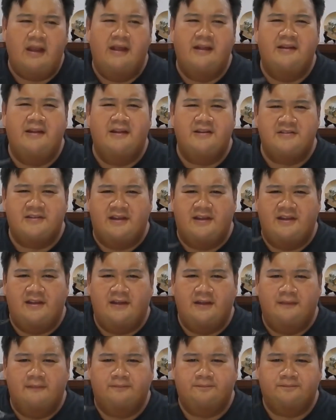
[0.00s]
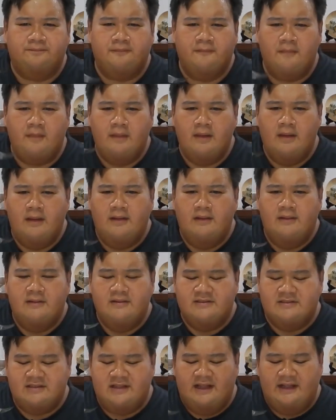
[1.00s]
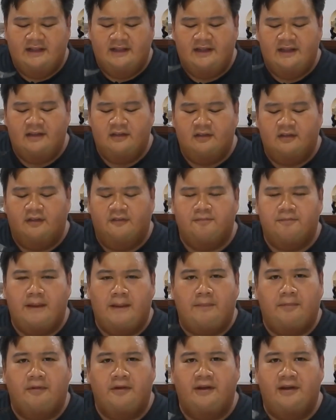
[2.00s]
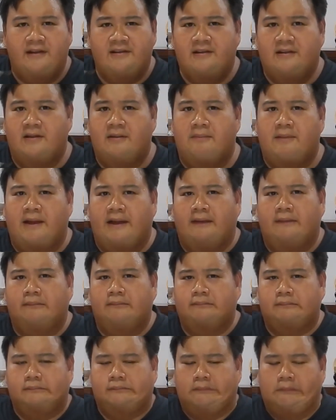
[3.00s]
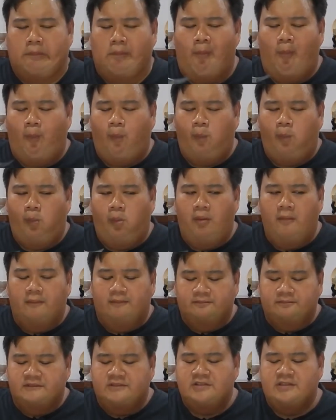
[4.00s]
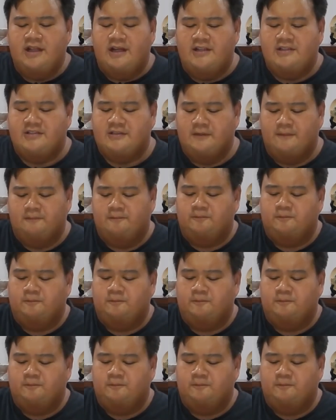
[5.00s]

And there's a slight hint of pepperiness at the back. It's nice.